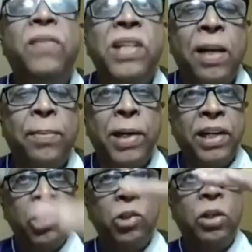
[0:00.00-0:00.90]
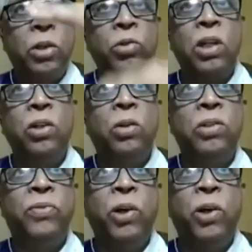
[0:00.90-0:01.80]
And when somebody tells you the do's and
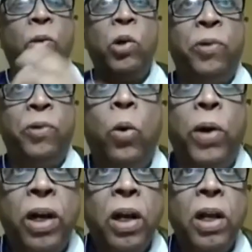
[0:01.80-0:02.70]
don'ts, we don't want to follow it.